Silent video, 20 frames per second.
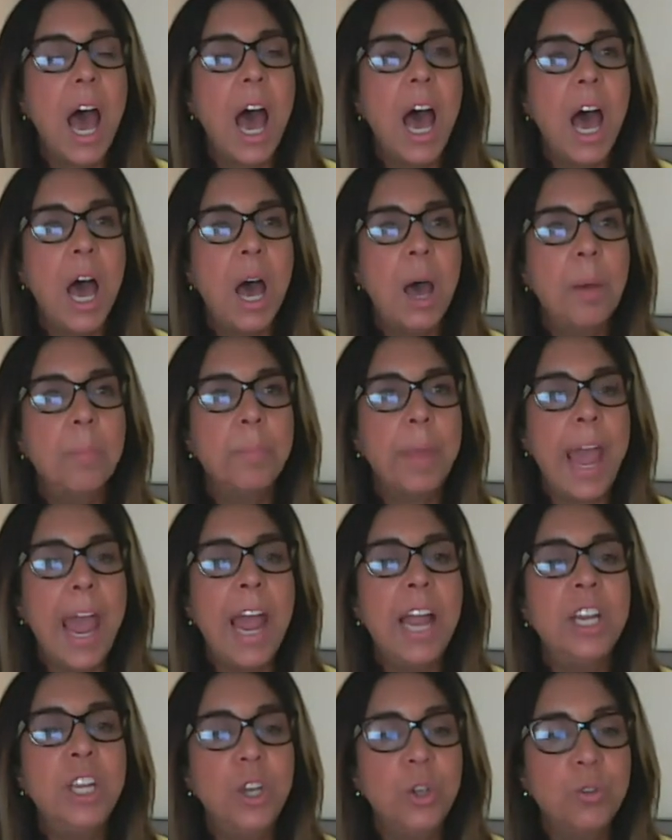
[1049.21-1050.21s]
Um,
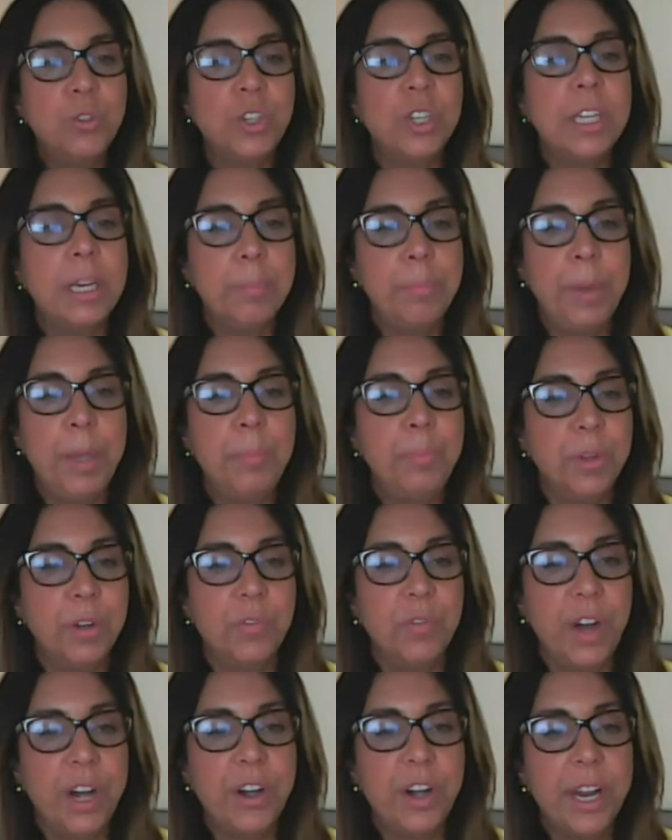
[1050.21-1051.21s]
and usually people
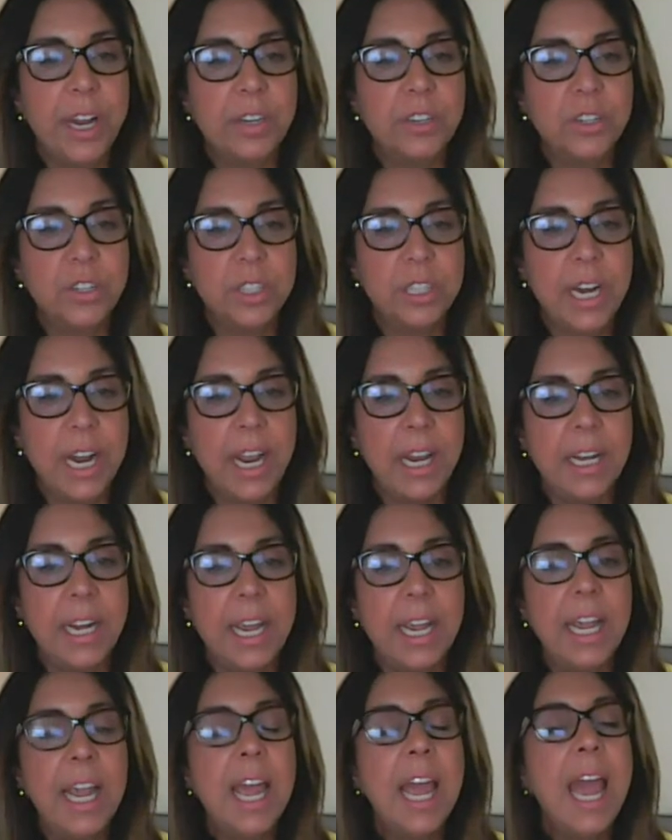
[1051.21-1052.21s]
are very
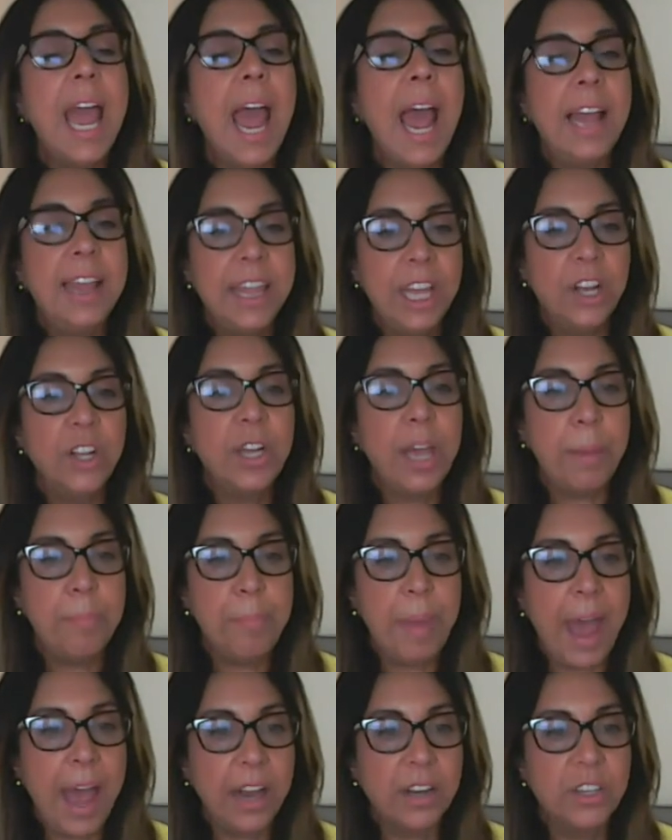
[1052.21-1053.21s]
understanding and they'll
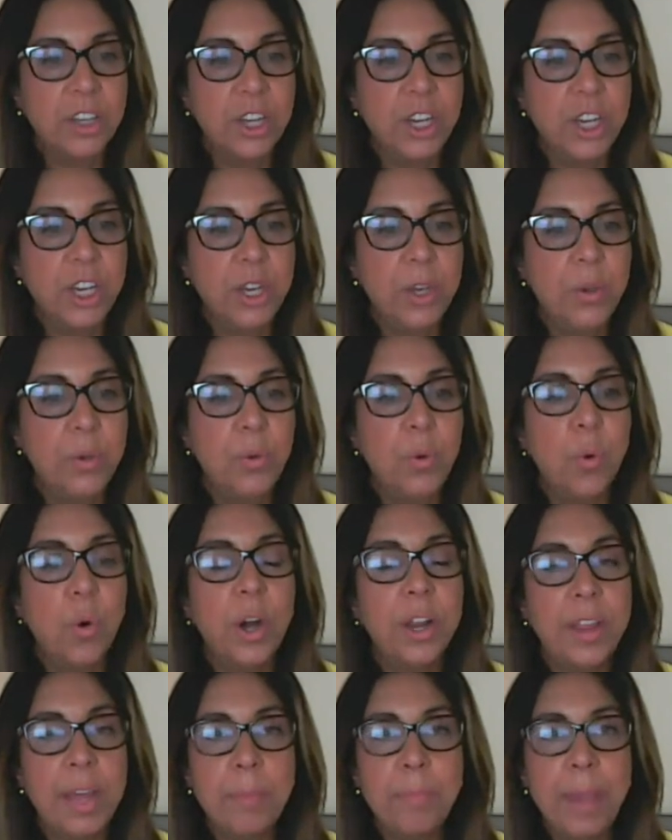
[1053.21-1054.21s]
get back to you,
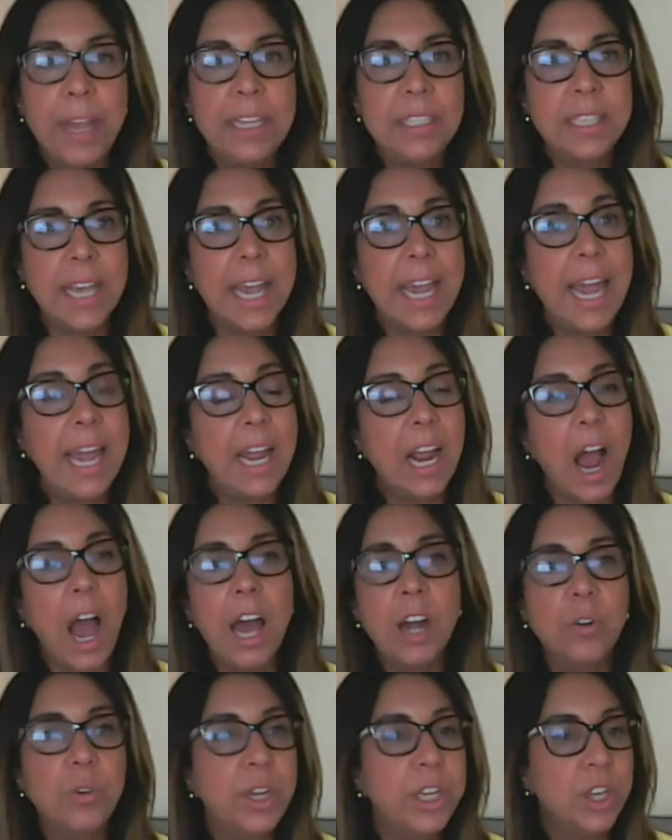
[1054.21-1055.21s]
or they may say, Hey,
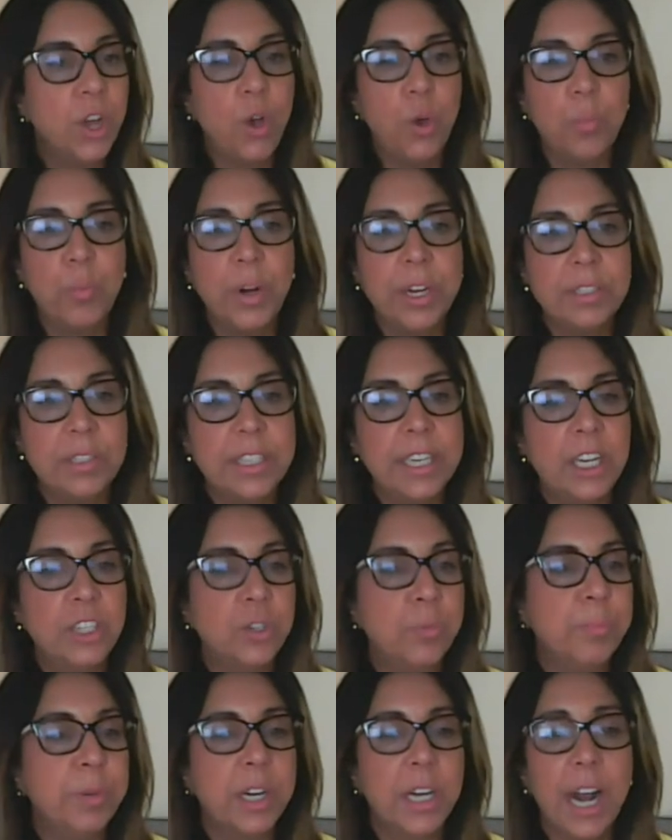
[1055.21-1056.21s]
I don't need the whole
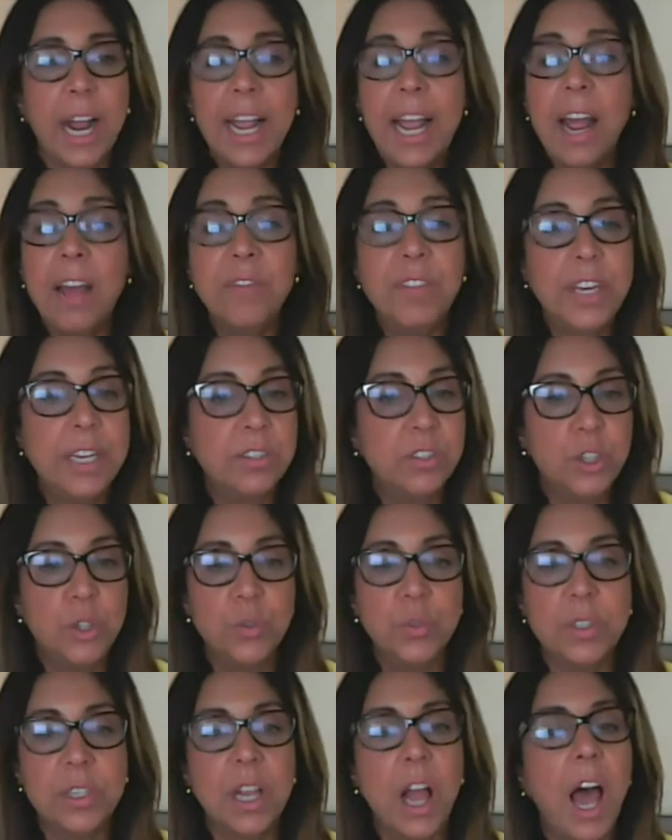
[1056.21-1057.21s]
presentation, but could I have these
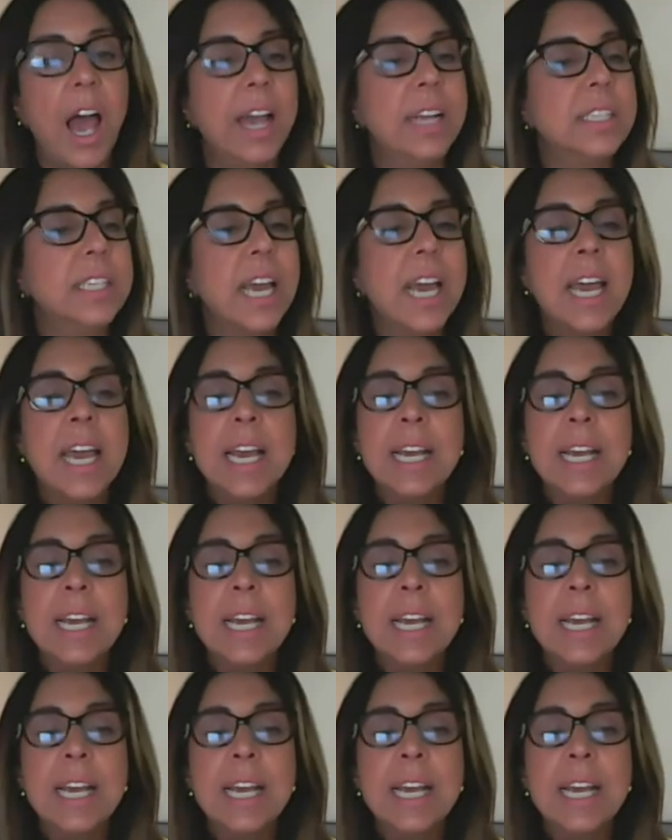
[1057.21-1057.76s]
two slides?